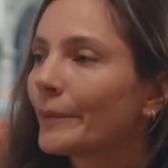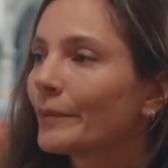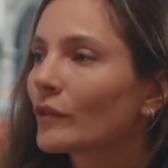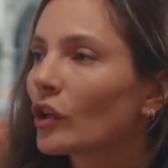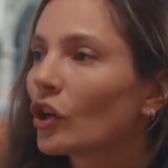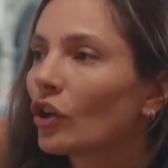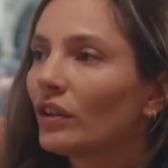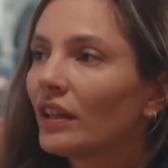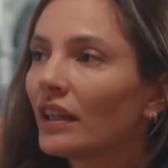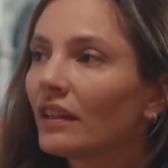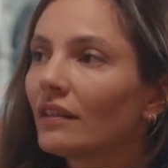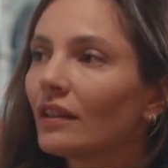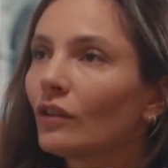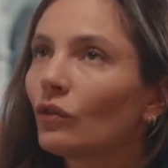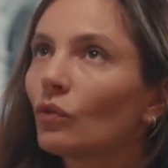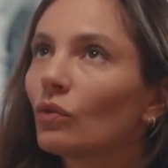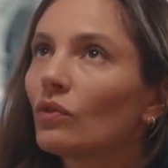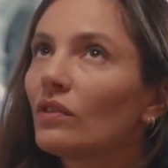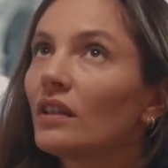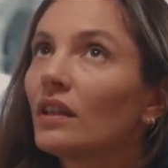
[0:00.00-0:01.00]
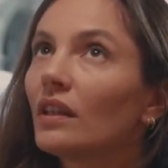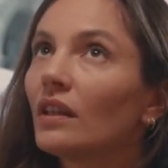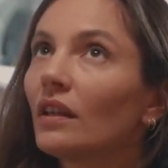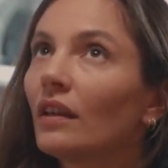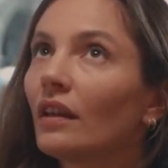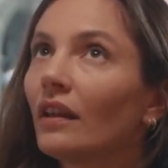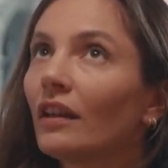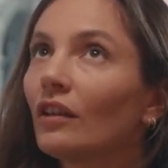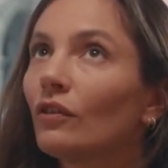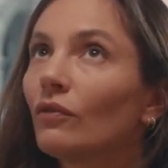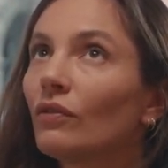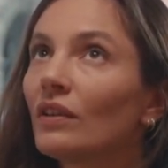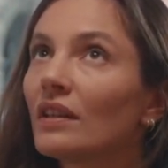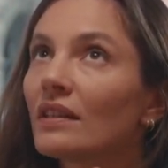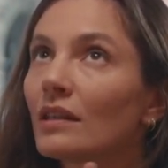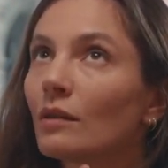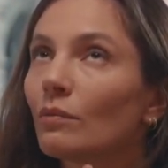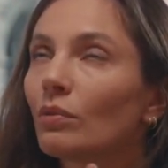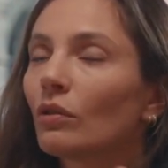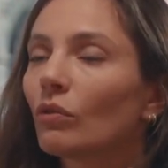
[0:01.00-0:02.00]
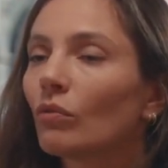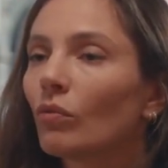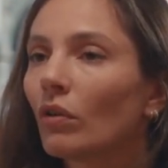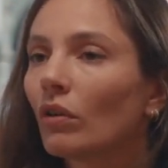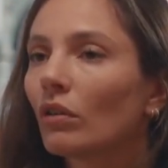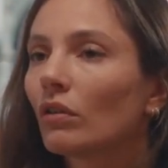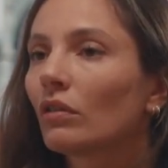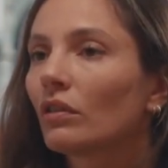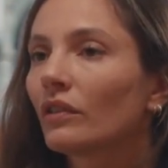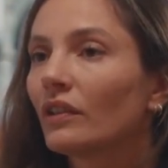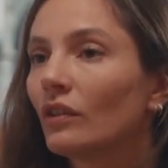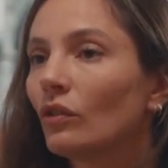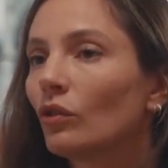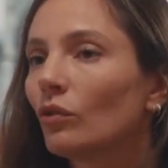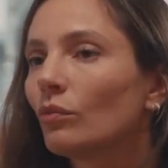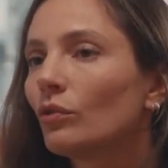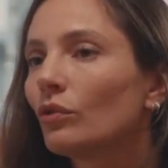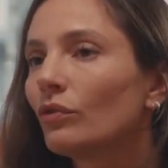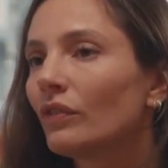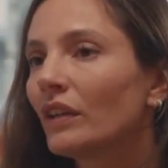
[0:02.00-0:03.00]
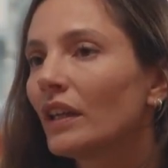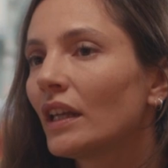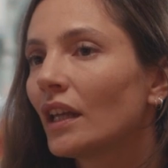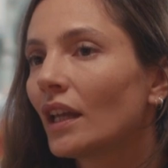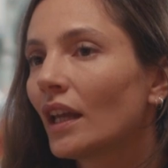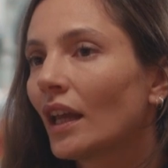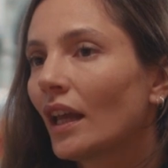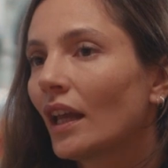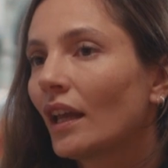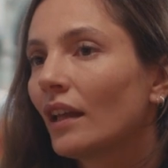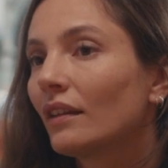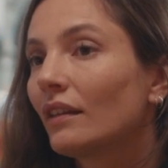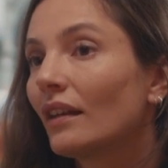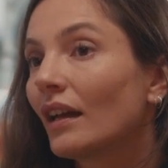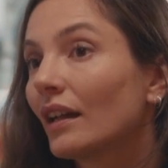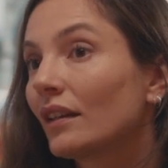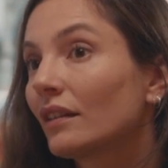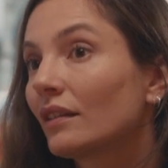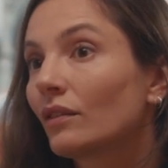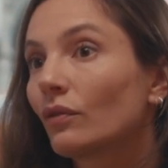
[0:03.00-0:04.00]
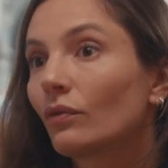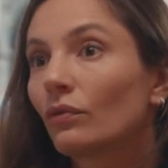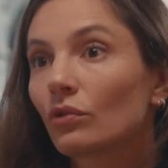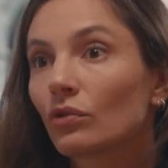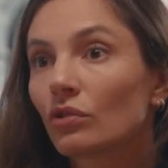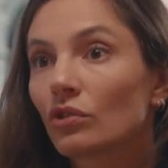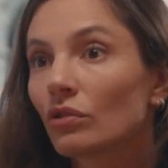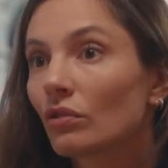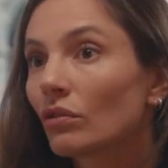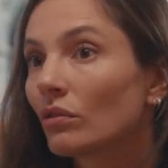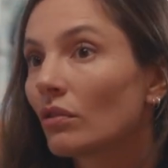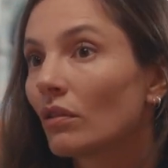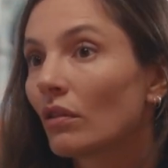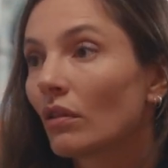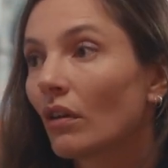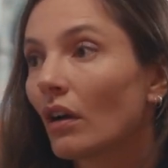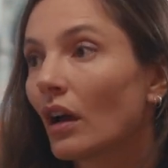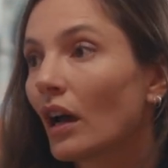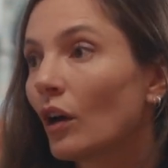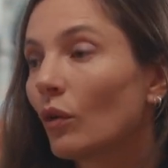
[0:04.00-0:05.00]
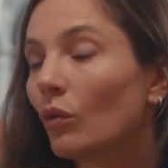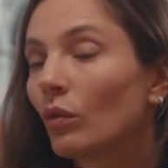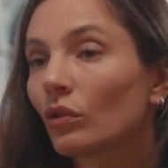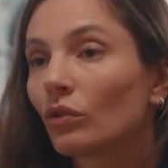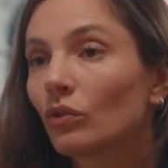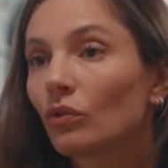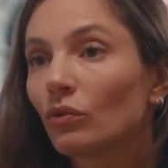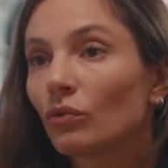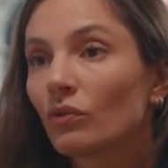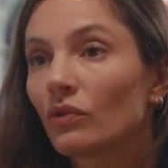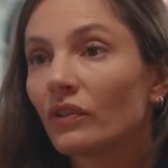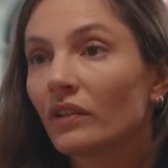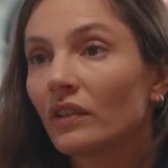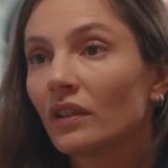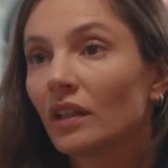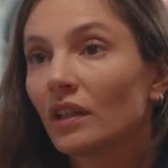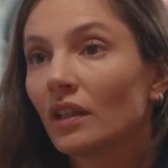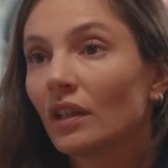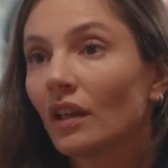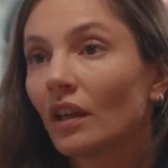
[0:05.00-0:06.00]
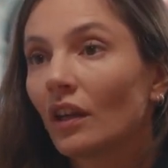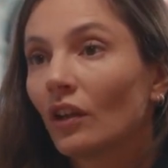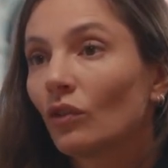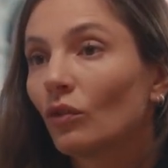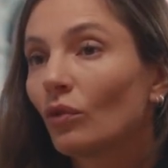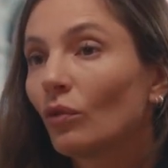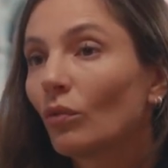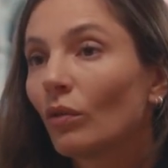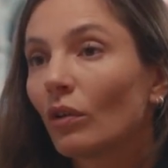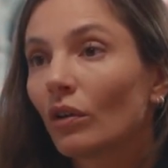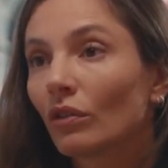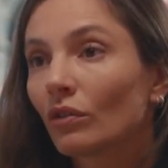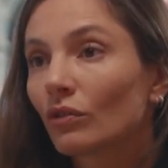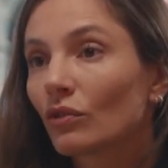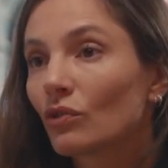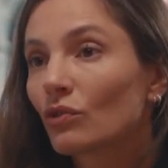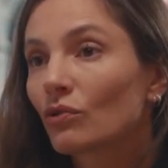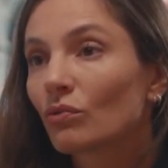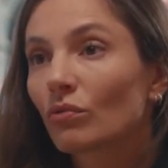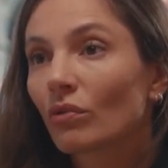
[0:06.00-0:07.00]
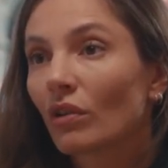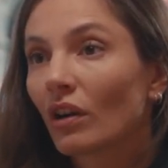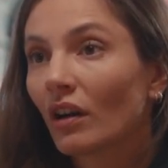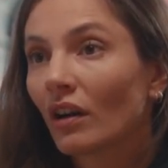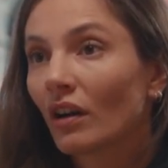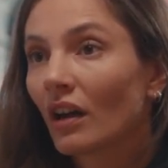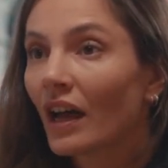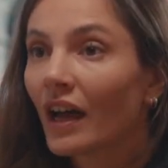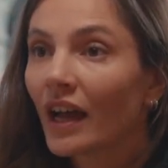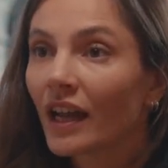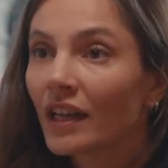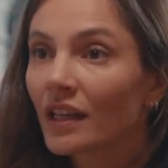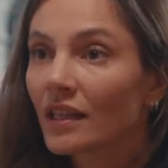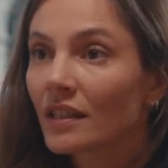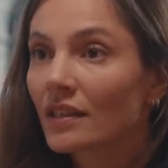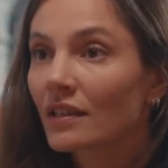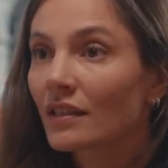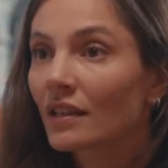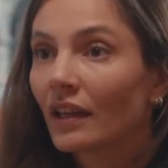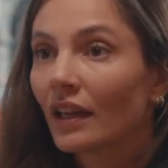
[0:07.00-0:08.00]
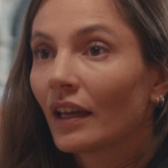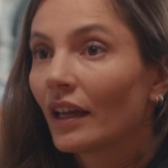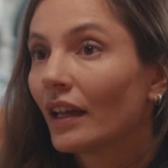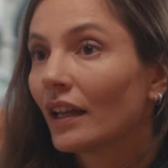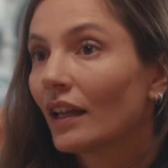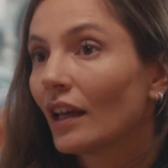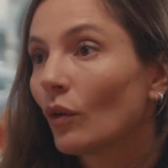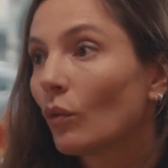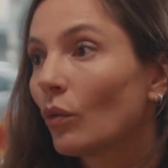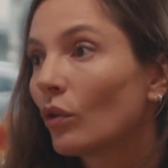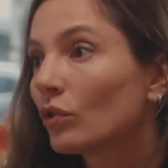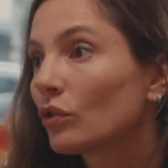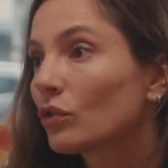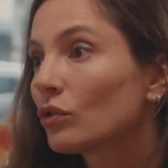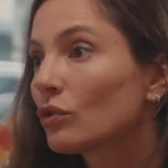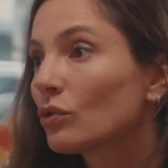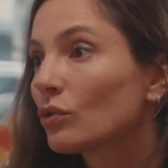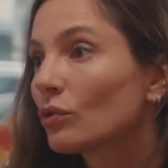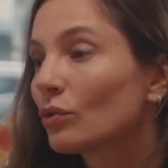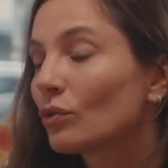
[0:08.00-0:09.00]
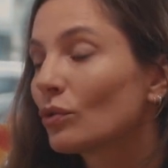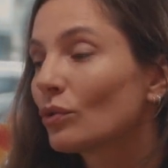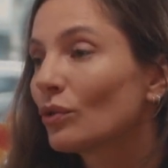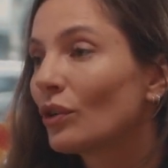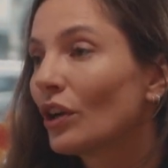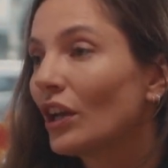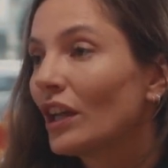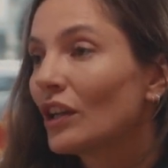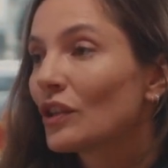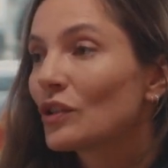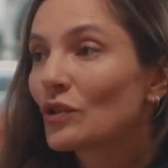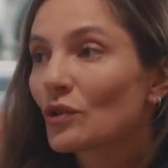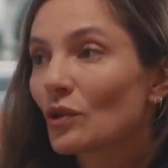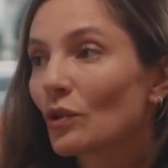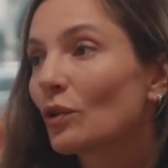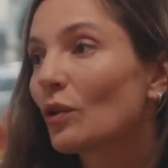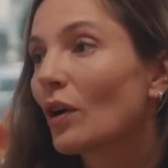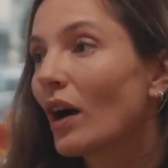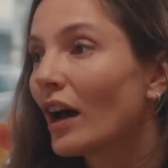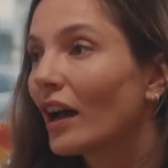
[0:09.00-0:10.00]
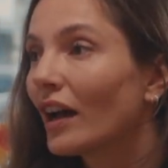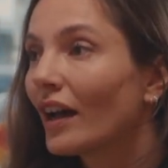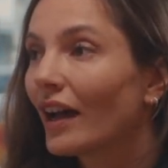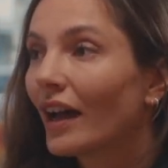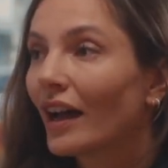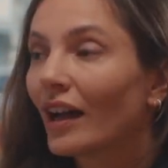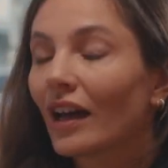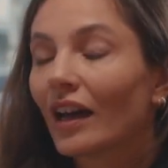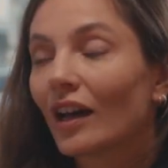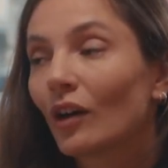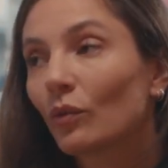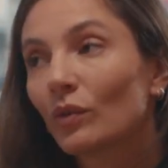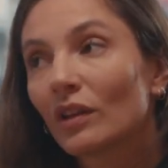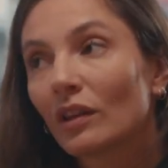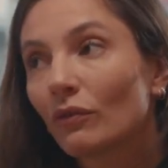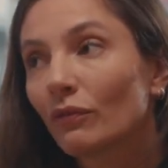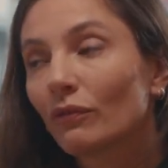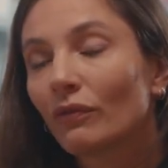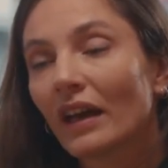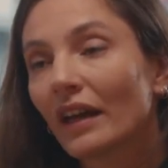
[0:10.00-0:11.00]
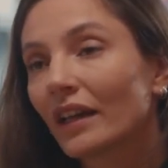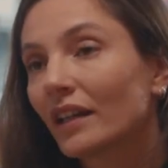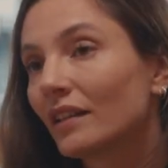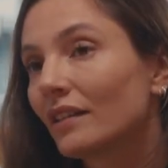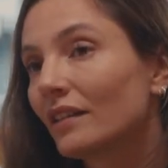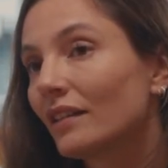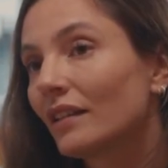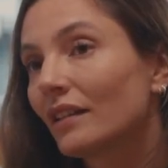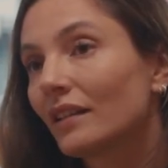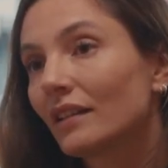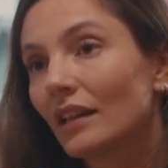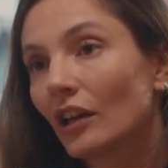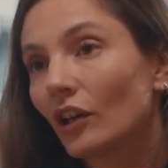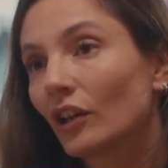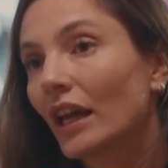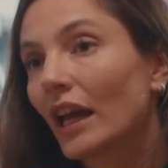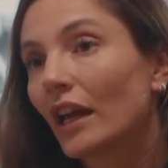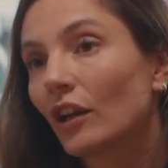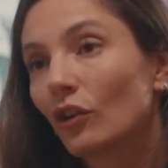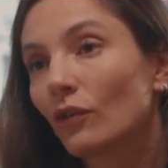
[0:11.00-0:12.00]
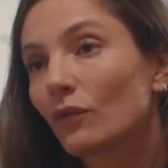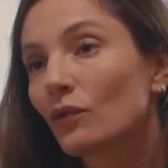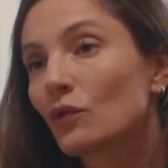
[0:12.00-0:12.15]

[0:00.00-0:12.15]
connected to the invisible world in the movie, that for sure I want to see the world through her eyes, and I want to, so I will find a kind of